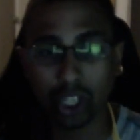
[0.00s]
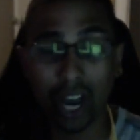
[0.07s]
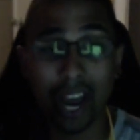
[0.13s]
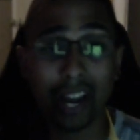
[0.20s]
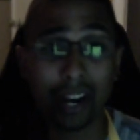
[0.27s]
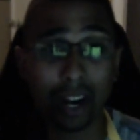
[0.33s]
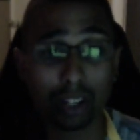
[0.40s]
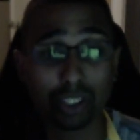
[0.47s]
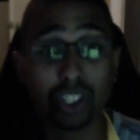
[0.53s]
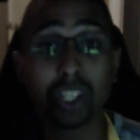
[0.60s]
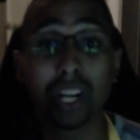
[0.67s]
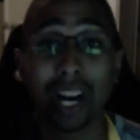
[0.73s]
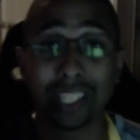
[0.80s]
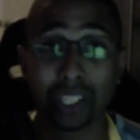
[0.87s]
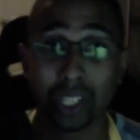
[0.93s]
and I'll see you
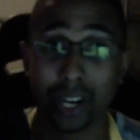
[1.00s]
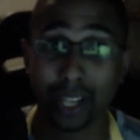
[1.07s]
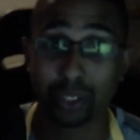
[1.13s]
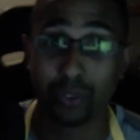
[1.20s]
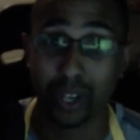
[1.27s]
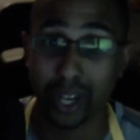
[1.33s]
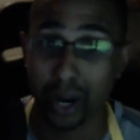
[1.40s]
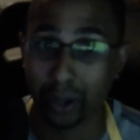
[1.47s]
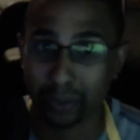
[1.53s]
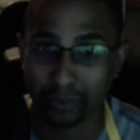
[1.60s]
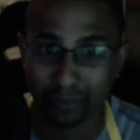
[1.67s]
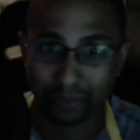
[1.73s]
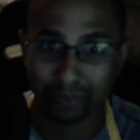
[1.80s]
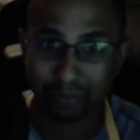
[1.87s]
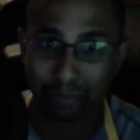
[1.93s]
guys on the next video.
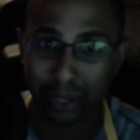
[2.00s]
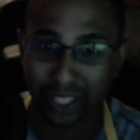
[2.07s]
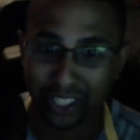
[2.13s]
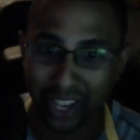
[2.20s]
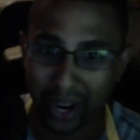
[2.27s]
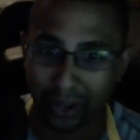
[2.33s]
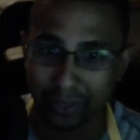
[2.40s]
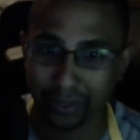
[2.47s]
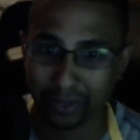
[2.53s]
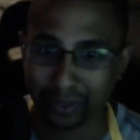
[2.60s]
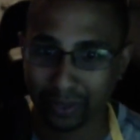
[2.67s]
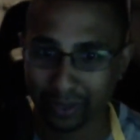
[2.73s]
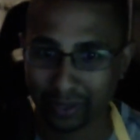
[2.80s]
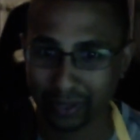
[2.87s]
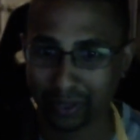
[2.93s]
Peace out.
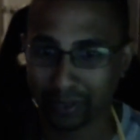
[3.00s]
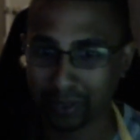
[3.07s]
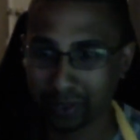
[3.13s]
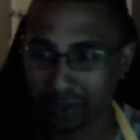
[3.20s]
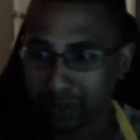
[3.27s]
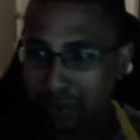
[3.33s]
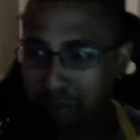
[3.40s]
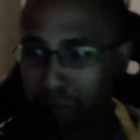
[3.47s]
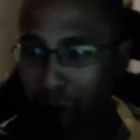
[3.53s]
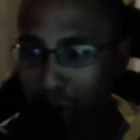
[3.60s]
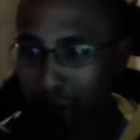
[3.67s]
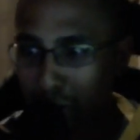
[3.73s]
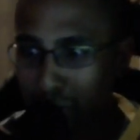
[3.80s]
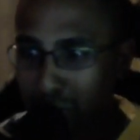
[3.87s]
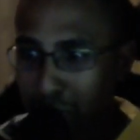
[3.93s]

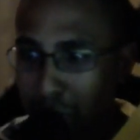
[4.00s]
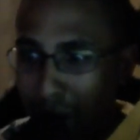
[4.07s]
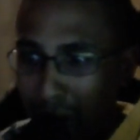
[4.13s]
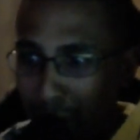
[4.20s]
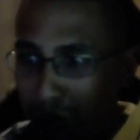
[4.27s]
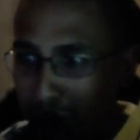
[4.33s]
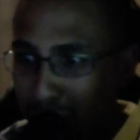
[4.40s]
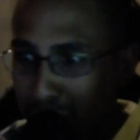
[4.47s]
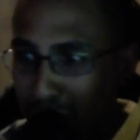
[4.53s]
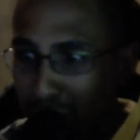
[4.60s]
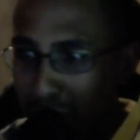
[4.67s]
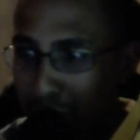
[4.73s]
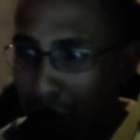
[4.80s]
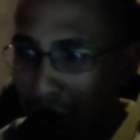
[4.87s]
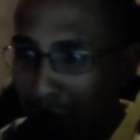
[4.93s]
Pollos, palos,
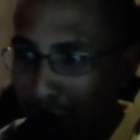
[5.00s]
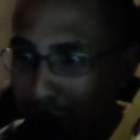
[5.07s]
palos,